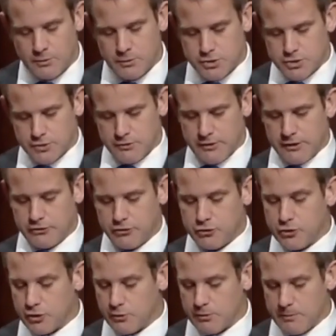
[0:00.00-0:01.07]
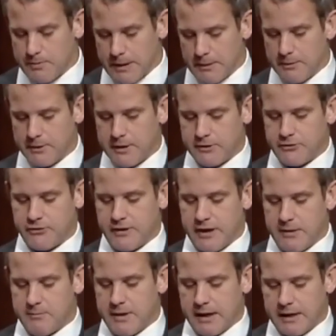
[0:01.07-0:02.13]
to ensure these good Republicans
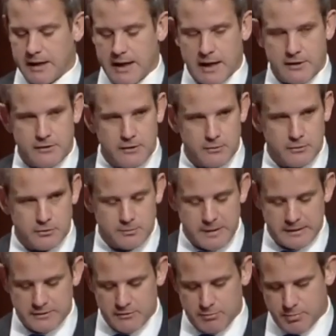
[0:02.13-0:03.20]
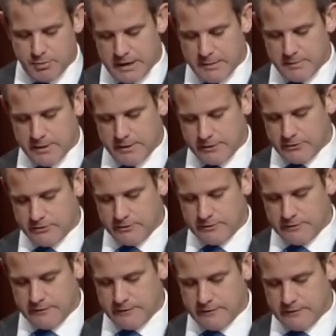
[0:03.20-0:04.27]
did not make it out of their respective primaries.
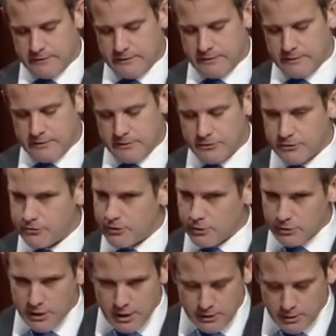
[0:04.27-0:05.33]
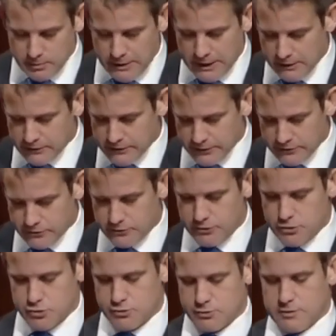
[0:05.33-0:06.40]
This is no longer politics
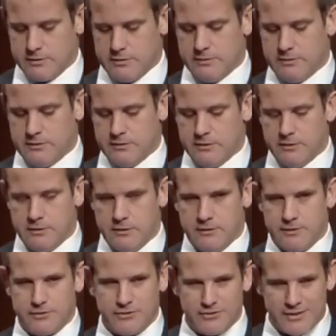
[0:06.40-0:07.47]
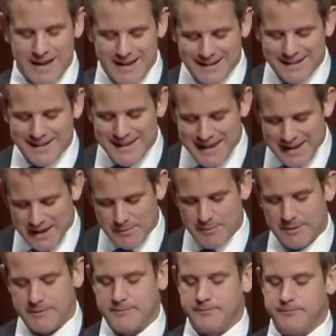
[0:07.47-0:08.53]
as usual. This is not a
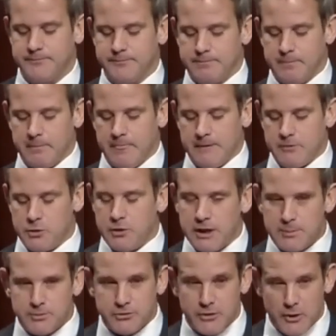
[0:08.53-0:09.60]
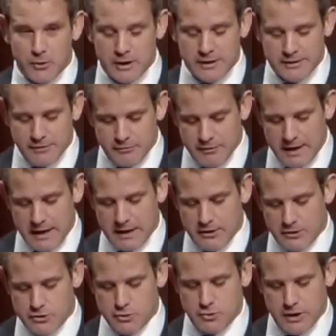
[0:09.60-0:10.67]
game. If you keep stoking the
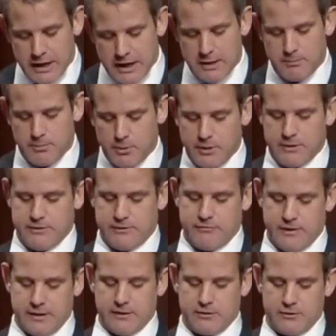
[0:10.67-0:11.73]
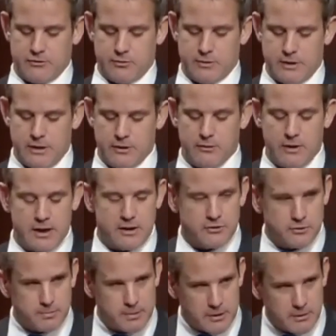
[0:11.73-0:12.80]
fire, you can't point the fingers when our great
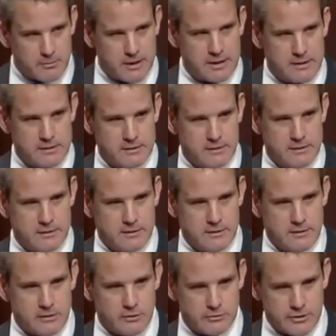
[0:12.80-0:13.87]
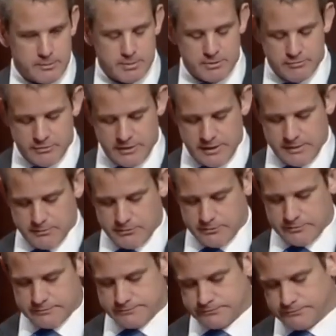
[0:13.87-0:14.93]
experiment goes up in
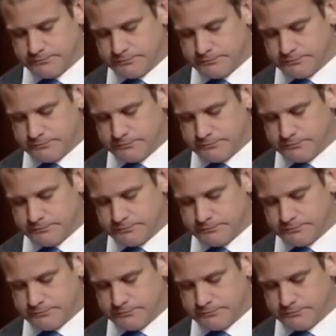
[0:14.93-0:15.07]
flames.